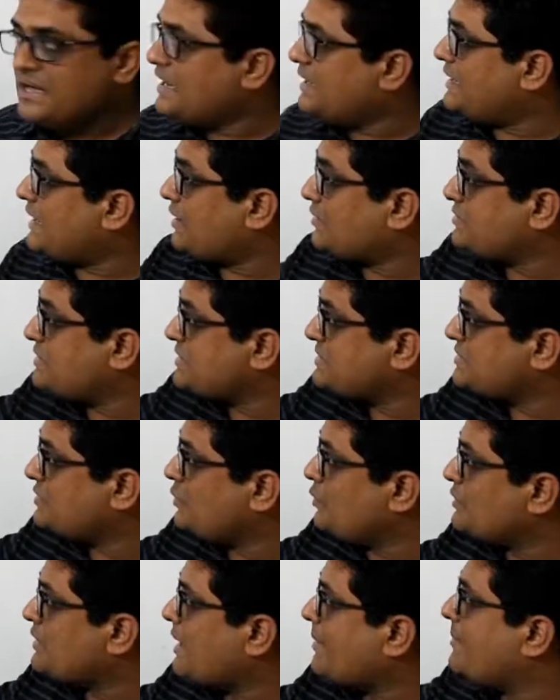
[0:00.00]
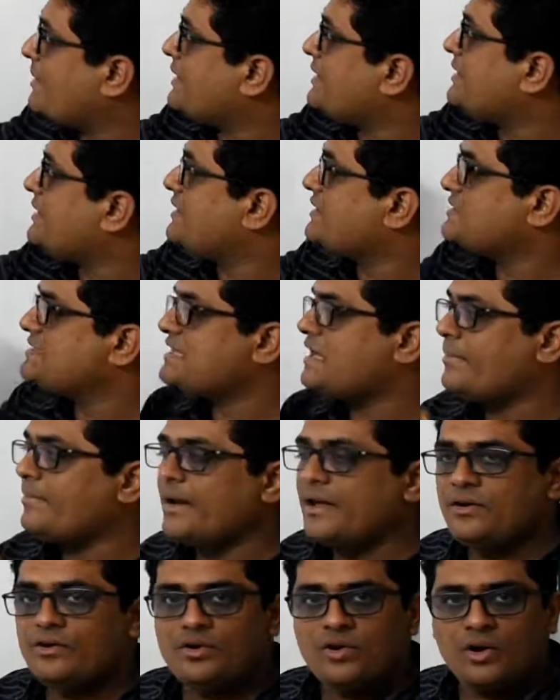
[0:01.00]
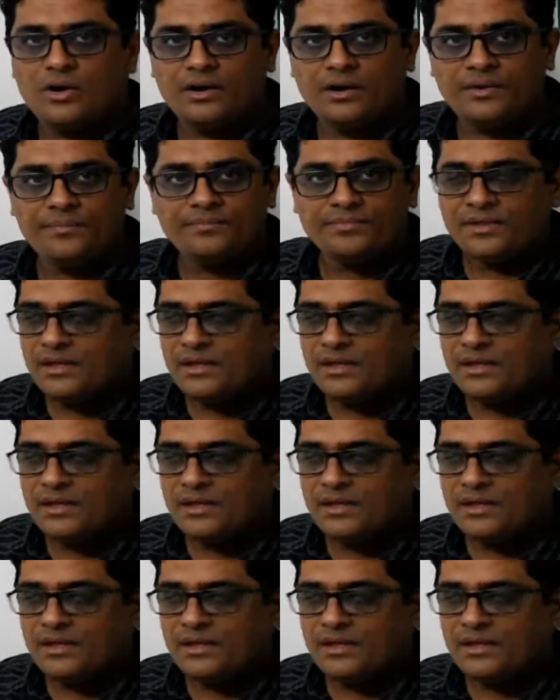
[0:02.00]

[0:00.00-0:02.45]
Now this glutamate, it is the amino donor.